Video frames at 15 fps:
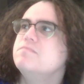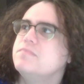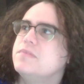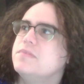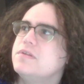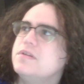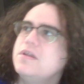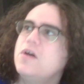
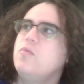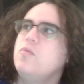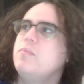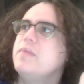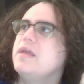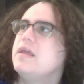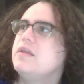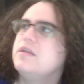
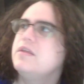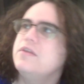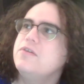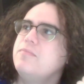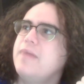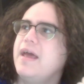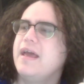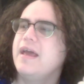Yomi,
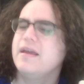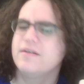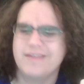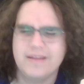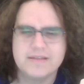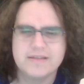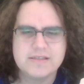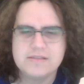Yume. Okay,
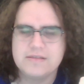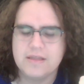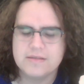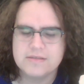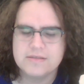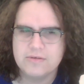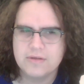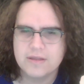that's
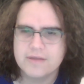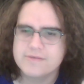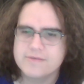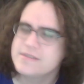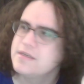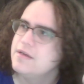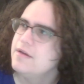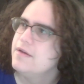that's too
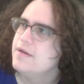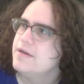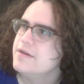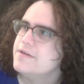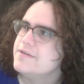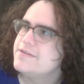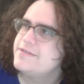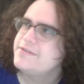close.
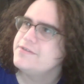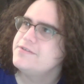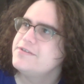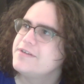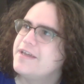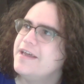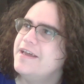Suzuki.